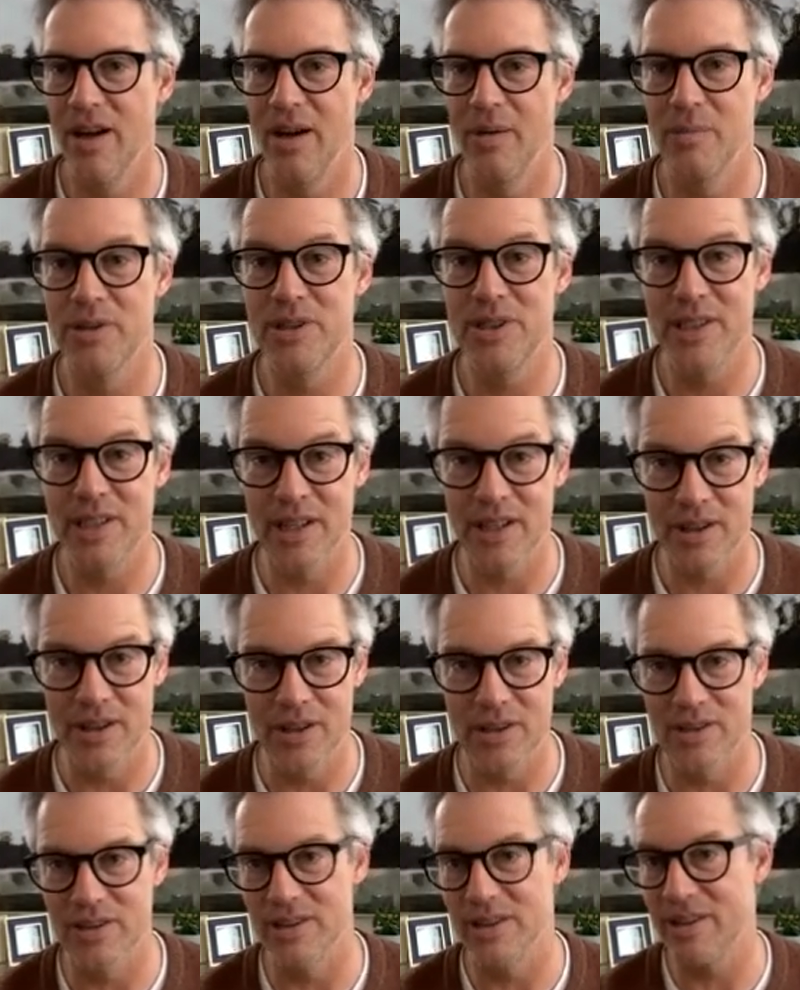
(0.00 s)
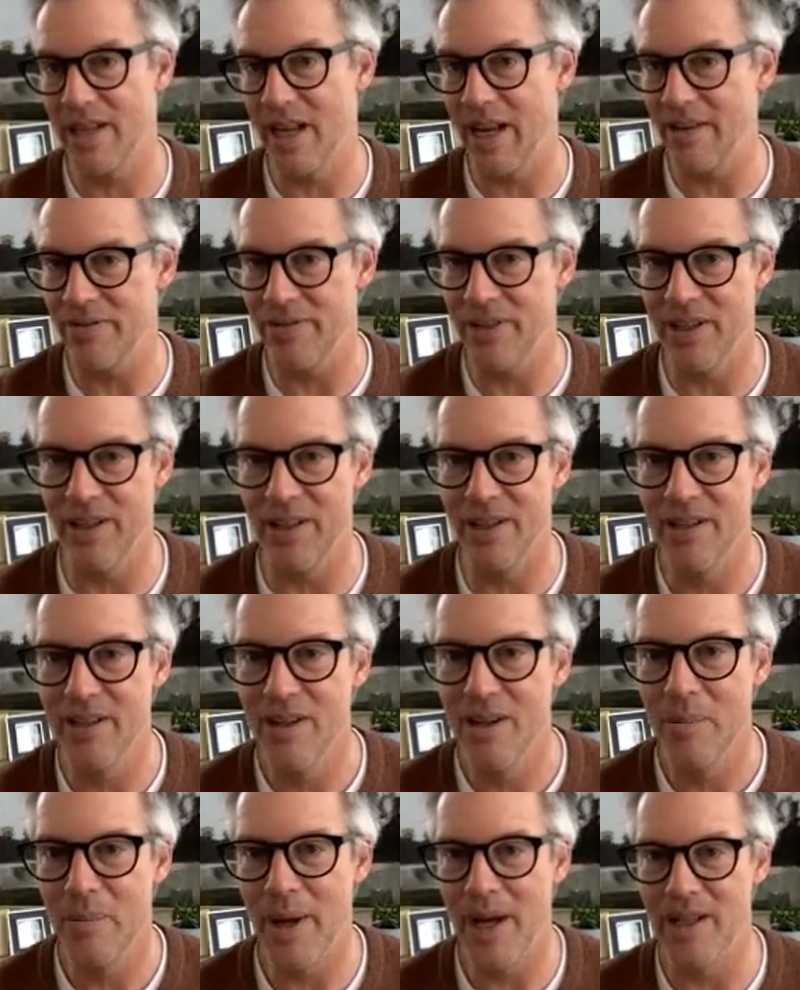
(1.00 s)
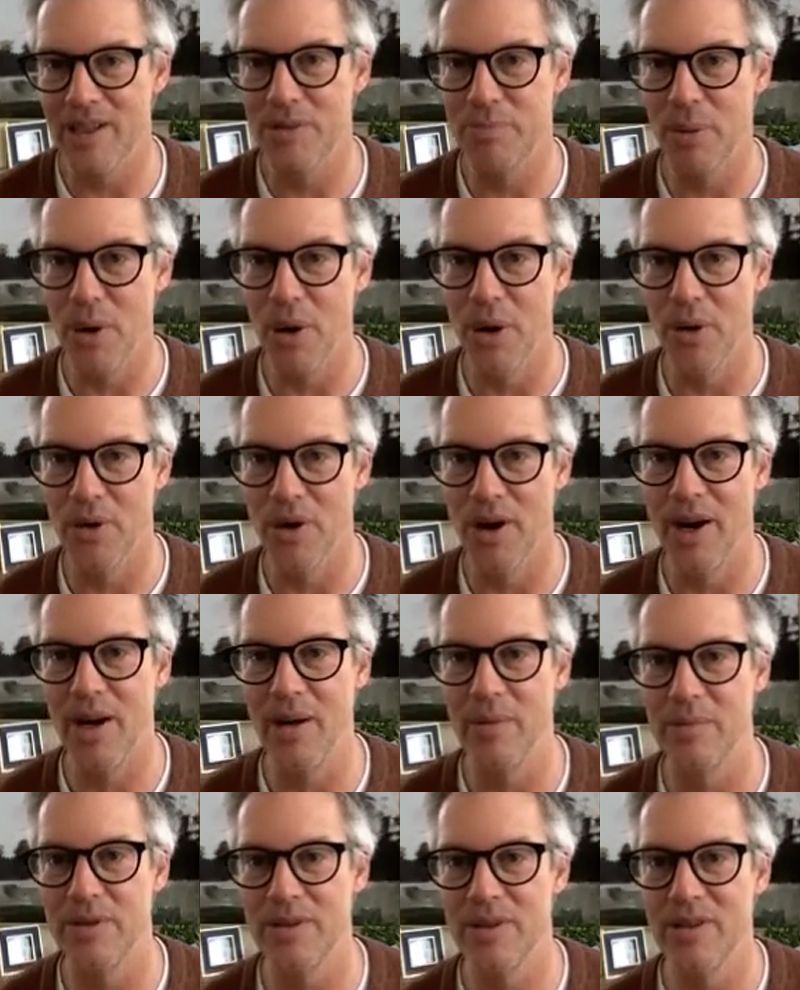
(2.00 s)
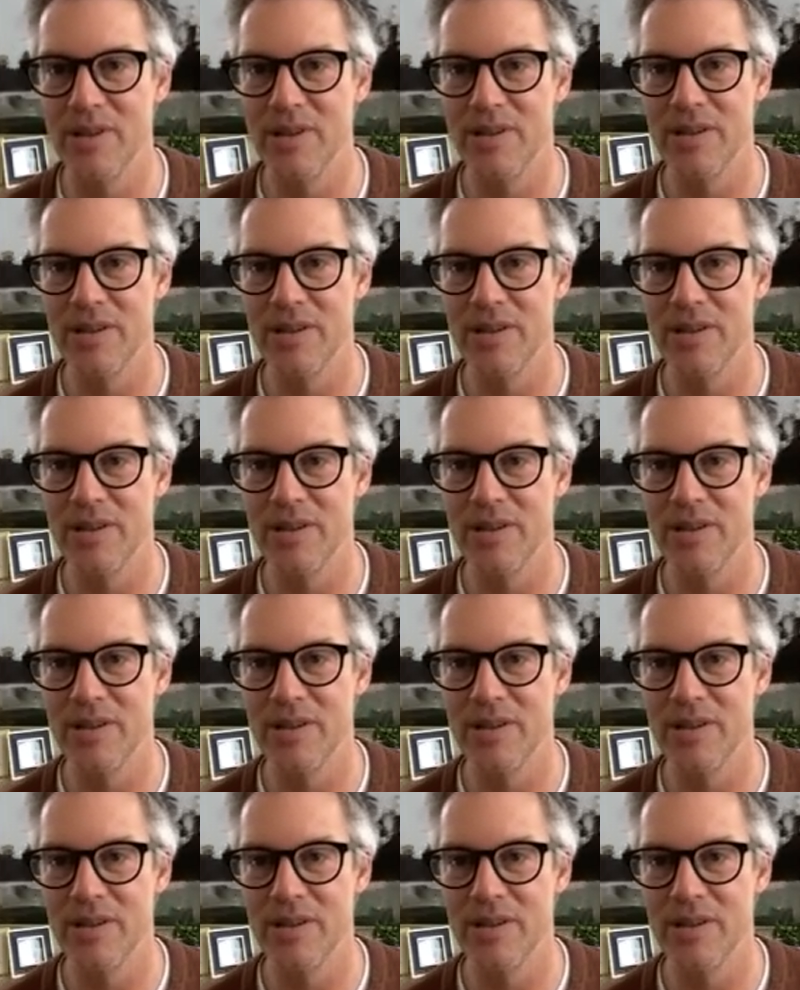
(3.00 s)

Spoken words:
skills and safety-based programs